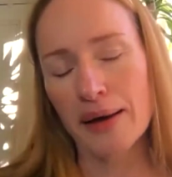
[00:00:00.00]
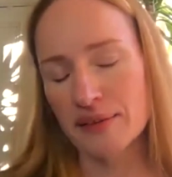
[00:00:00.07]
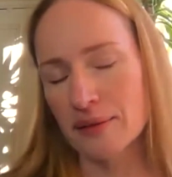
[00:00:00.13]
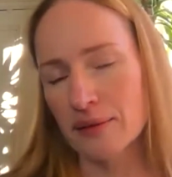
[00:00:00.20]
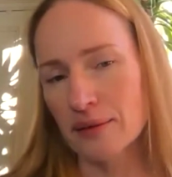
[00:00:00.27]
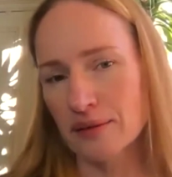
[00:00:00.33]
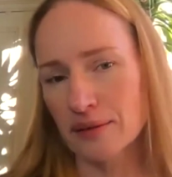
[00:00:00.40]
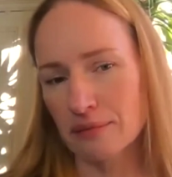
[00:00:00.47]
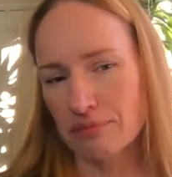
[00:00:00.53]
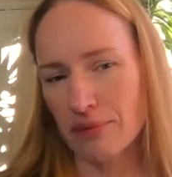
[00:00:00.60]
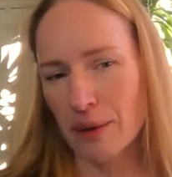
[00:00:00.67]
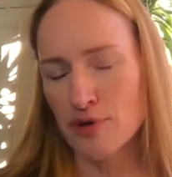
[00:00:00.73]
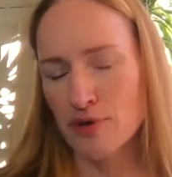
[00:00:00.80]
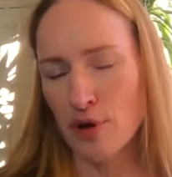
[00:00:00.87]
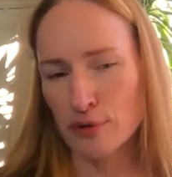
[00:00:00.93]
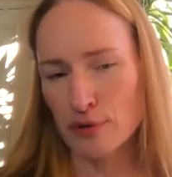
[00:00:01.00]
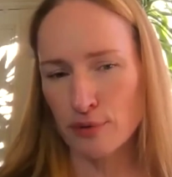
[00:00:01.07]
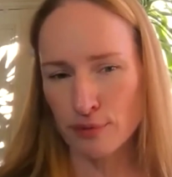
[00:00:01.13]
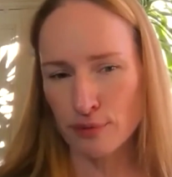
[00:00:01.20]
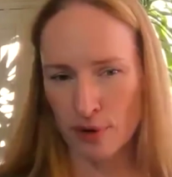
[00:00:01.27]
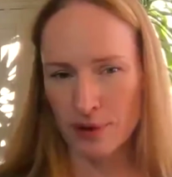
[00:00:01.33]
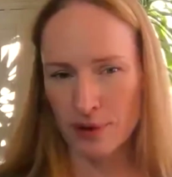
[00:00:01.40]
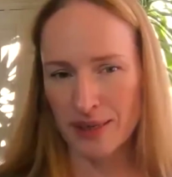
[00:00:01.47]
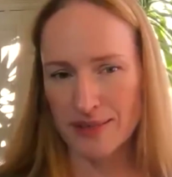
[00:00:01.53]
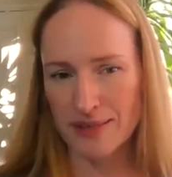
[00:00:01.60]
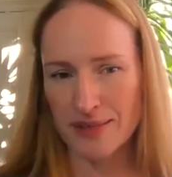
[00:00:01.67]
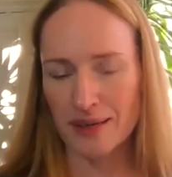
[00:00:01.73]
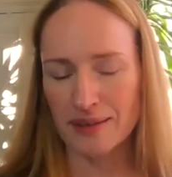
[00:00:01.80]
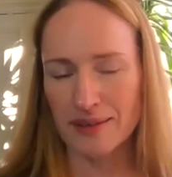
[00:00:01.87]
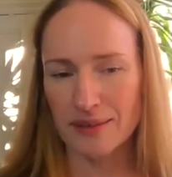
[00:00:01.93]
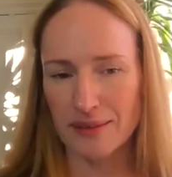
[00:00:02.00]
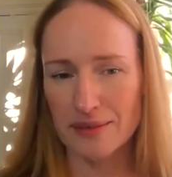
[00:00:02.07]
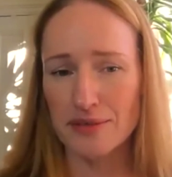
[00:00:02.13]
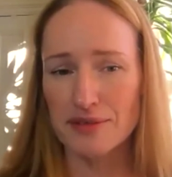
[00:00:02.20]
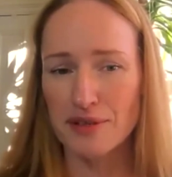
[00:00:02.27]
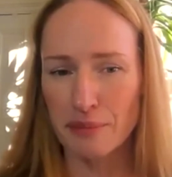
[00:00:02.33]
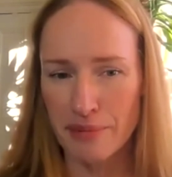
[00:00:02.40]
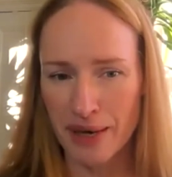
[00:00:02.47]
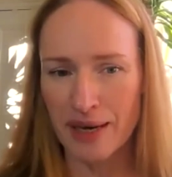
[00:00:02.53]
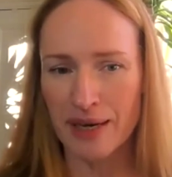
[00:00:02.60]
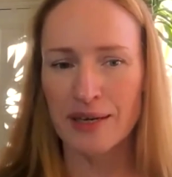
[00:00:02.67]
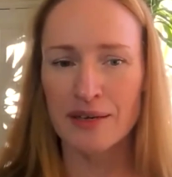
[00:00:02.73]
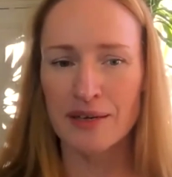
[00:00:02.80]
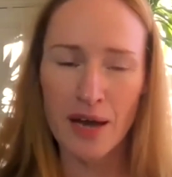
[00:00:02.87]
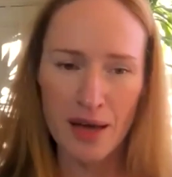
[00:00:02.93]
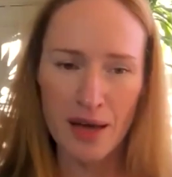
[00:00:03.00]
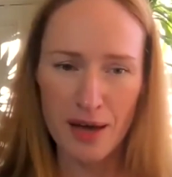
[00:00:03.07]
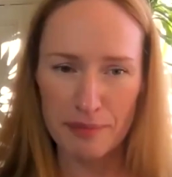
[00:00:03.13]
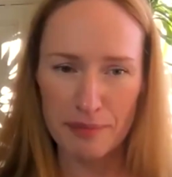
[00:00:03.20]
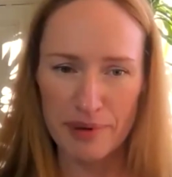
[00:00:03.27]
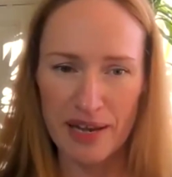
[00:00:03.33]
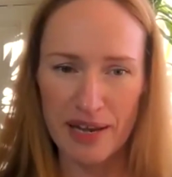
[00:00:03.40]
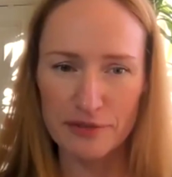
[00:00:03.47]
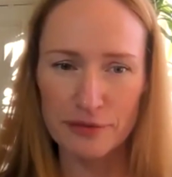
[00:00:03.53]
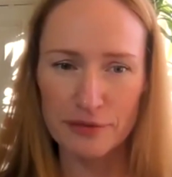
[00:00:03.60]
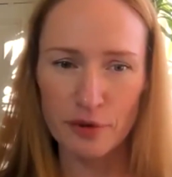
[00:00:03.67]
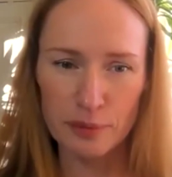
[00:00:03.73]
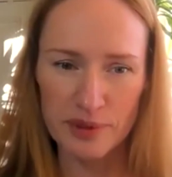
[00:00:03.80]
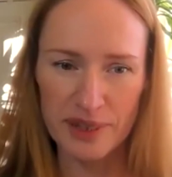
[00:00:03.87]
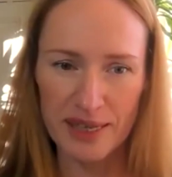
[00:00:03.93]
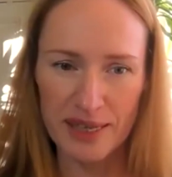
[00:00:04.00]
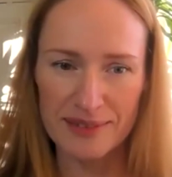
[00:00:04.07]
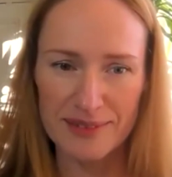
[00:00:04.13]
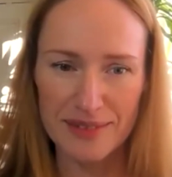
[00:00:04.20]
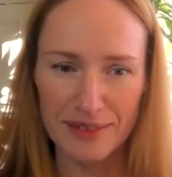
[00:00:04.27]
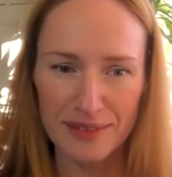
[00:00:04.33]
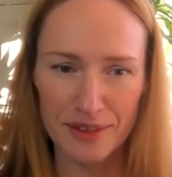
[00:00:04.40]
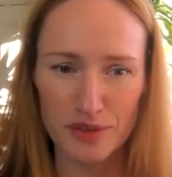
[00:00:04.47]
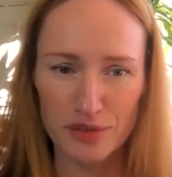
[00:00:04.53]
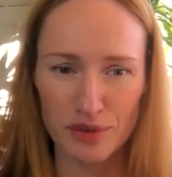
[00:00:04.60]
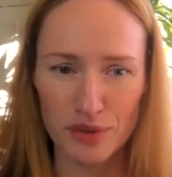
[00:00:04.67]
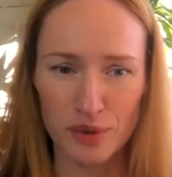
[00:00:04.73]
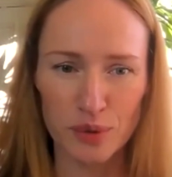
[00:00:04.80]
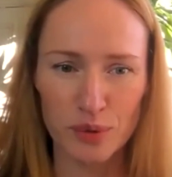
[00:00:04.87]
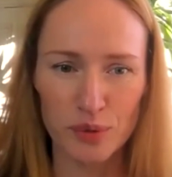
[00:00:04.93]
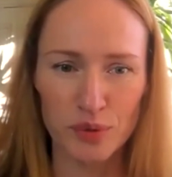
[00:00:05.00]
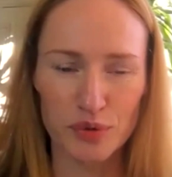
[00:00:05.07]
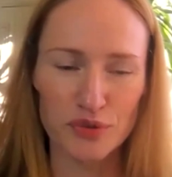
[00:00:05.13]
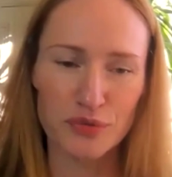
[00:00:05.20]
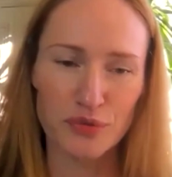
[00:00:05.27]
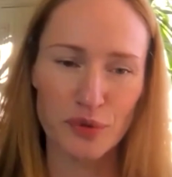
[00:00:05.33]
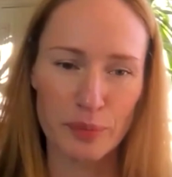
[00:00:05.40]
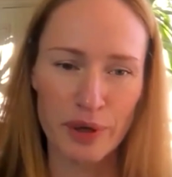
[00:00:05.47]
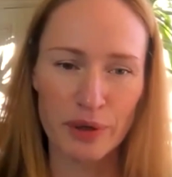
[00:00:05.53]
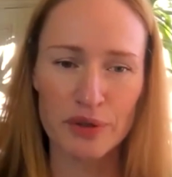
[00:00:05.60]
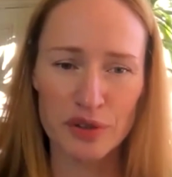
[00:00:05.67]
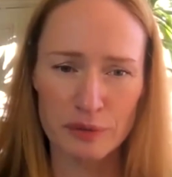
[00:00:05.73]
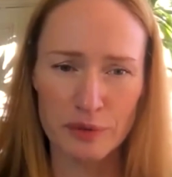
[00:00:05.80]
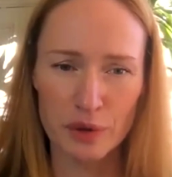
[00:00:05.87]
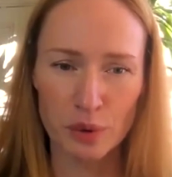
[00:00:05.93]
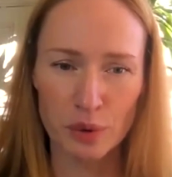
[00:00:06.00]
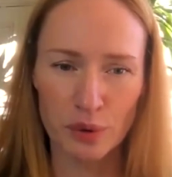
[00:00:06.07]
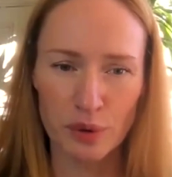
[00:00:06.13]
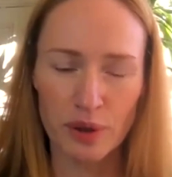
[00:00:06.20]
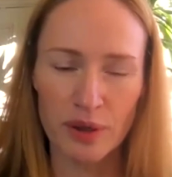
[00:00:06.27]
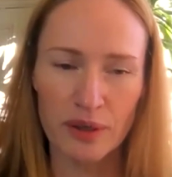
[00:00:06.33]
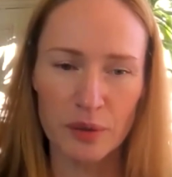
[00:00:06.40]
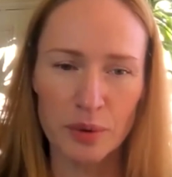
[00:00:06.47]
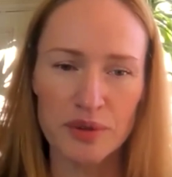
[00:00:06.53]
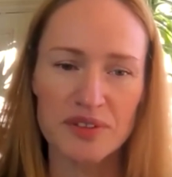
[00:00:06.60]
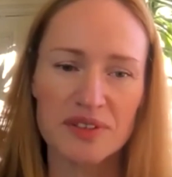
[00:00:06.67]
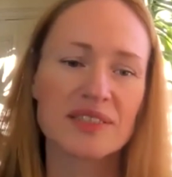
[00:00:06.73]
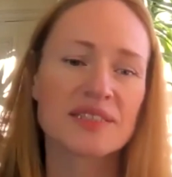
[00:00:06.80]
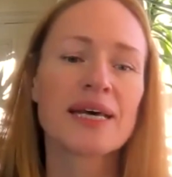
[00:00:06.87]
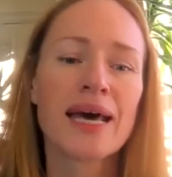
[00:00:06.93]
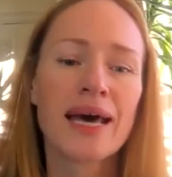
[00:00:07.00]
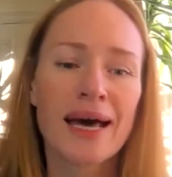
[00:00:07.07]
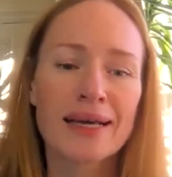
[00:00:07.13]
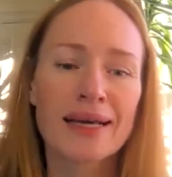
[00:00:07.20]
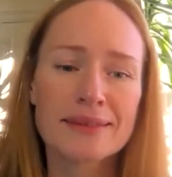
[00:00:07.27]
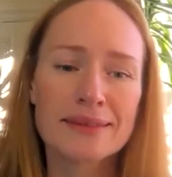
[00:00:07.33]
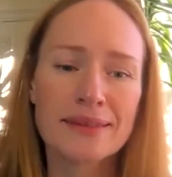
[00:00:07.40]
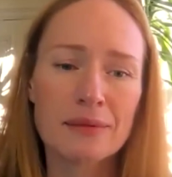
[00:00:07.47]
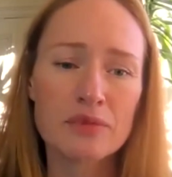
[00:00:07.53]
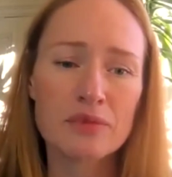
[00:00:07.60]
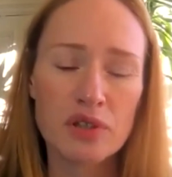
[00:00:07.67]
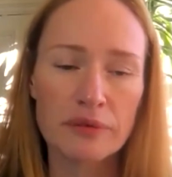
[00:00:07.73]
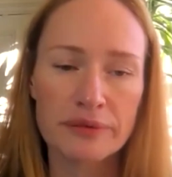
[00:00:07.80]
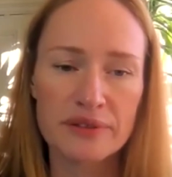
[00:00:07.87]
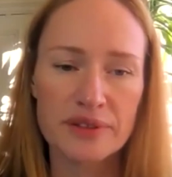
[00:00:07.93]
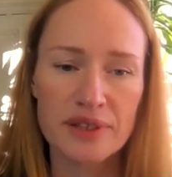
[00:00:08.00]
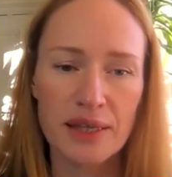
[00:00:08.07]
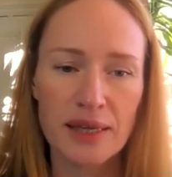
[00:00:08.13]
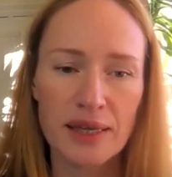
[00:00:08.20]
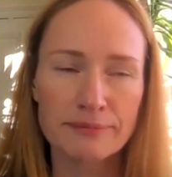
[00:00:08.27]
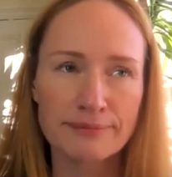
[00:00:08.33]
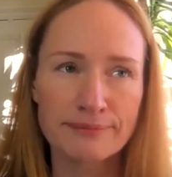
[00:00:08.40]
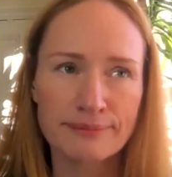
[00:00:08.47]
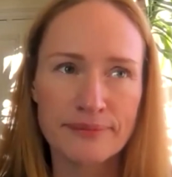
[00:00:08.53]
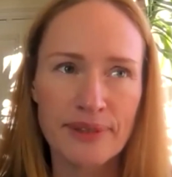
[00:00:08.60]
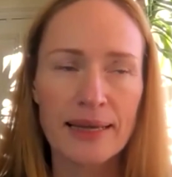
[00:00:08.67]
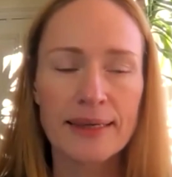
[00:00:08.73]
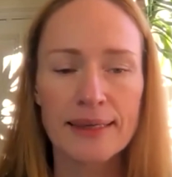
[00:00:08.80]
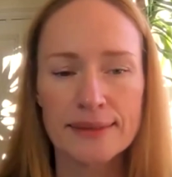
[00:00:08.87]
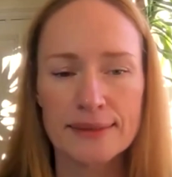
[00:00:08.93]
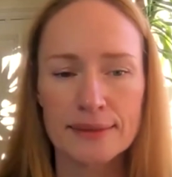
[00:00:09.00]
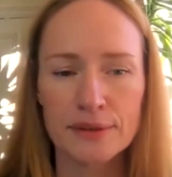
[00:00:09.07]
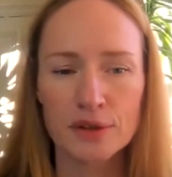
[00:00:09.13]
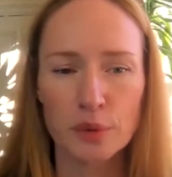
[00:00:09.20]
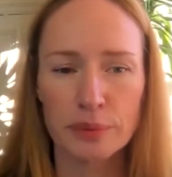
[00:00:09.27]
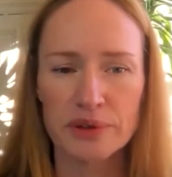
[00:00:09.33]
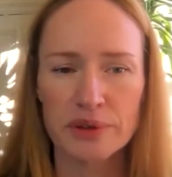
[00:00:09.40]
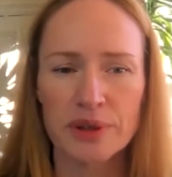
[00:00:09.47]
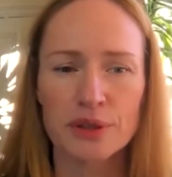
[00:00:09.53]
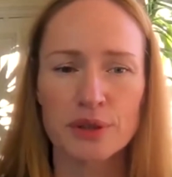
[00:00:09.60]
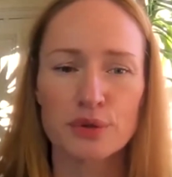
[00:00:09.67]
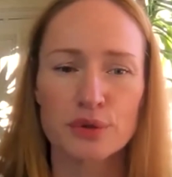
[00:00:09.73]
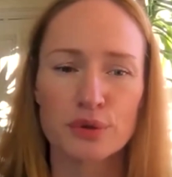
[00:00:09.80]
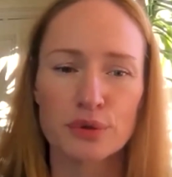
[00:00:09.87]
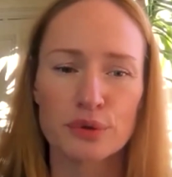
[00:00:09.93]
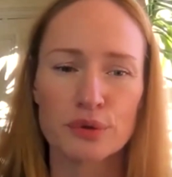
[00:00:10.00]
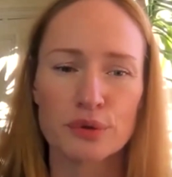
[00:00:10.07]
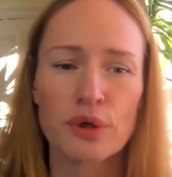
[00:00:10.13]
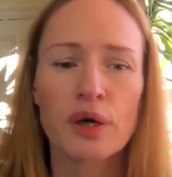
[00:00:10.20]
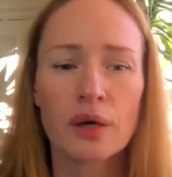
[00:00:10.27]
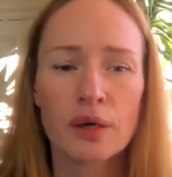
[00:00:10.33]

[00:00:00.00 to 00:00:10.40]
think I'm not wrong in saying that this is the main platform that is used for most of the courses. And Teams offers an excellent opportunity to